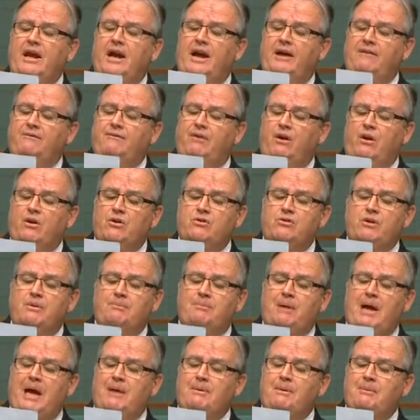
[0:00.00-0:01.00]
and voluntary
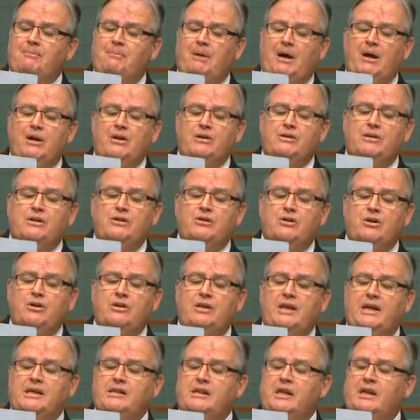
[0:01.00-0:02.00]
payment bonus in
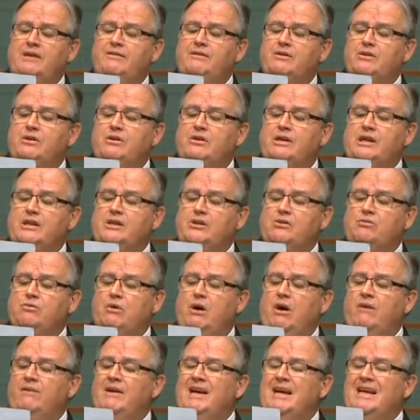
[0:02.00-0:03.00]

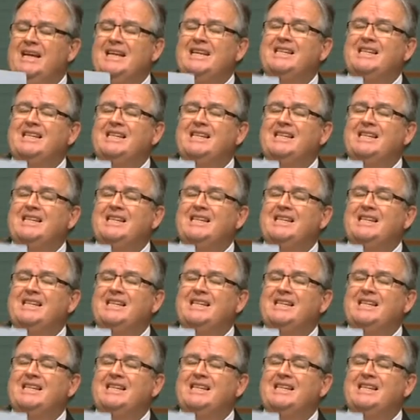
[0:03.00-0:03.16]
2011-2012,